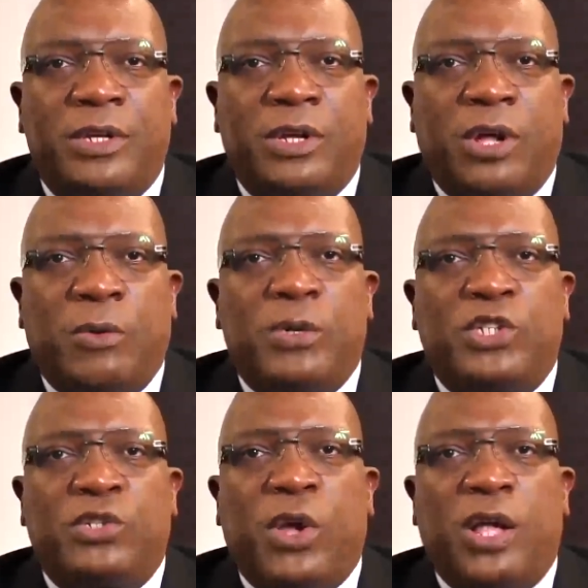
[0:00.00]
our
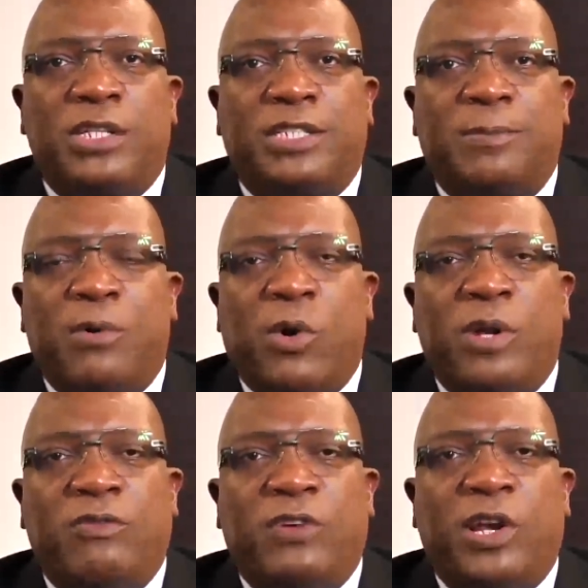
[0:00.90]
strong
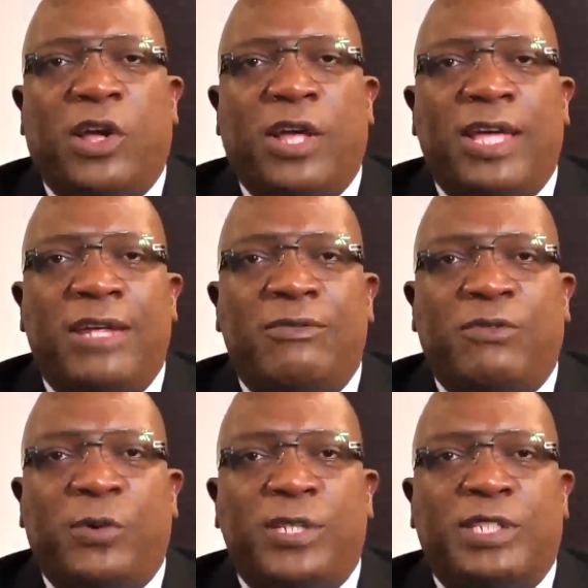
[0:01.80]
support for law
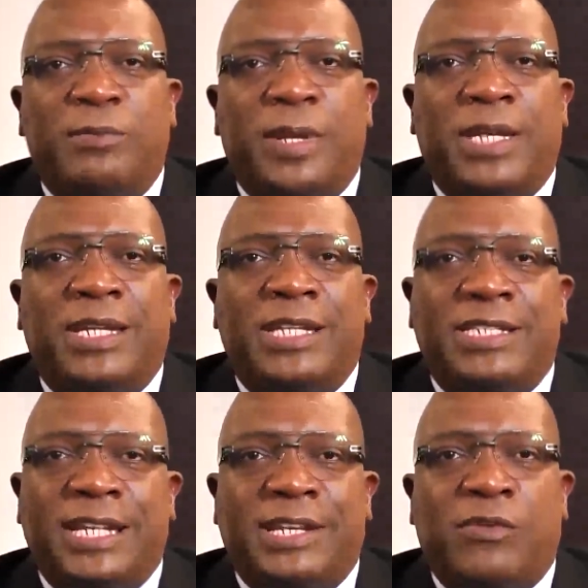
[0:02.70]
enforcement,
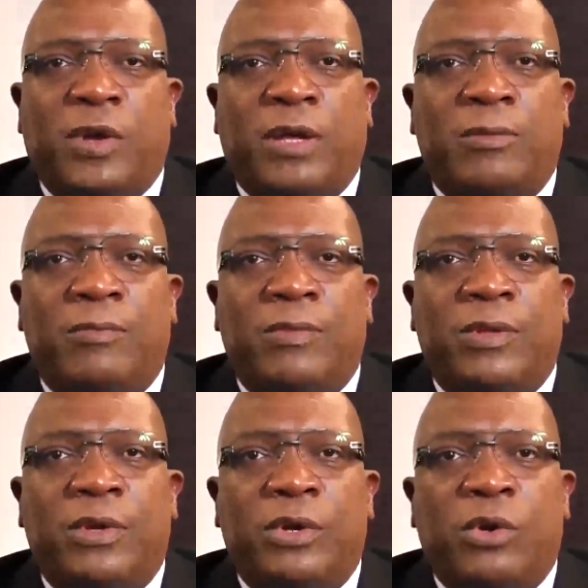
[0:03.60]
etc.,
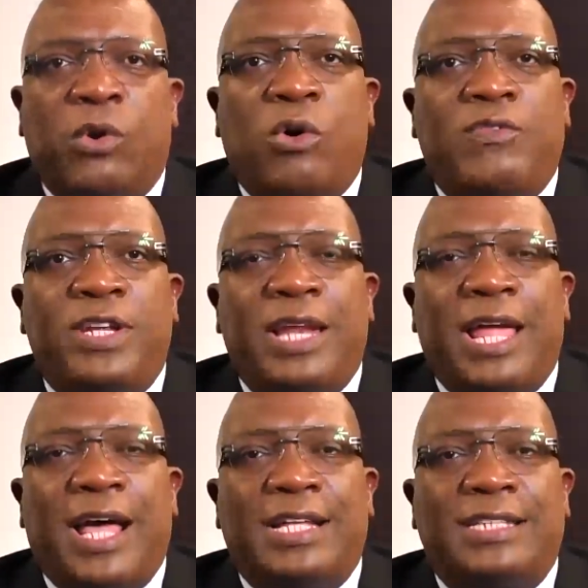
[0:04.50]
over the
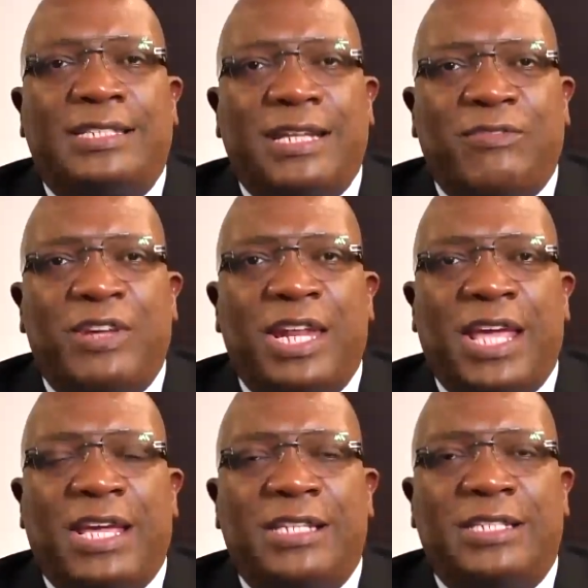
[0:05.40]
last 7
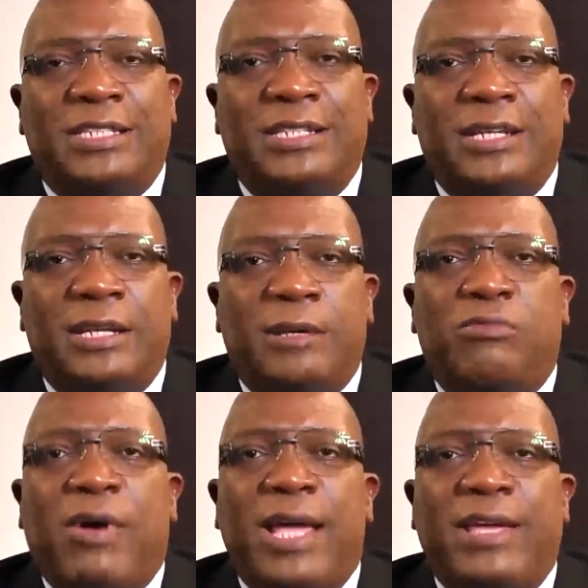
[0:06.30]
years,
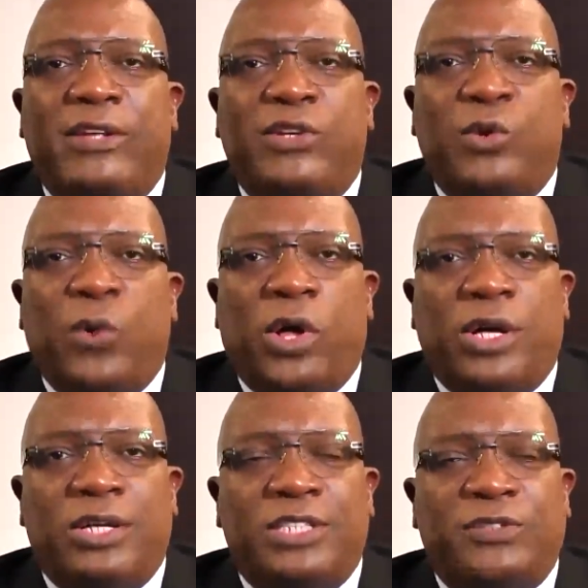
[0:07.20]
prior to
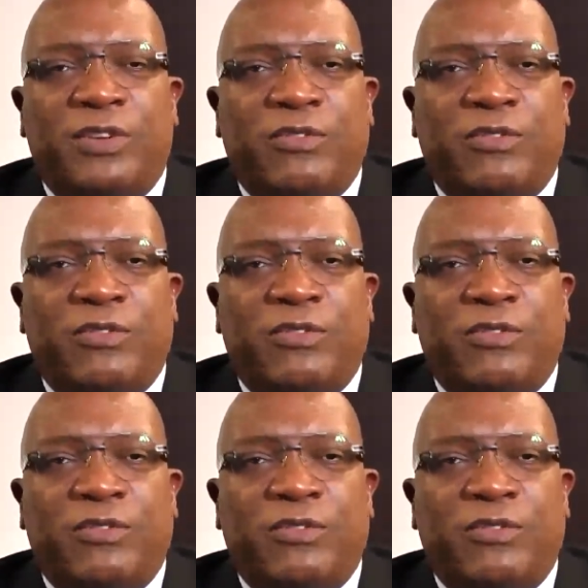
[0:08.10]
August 5,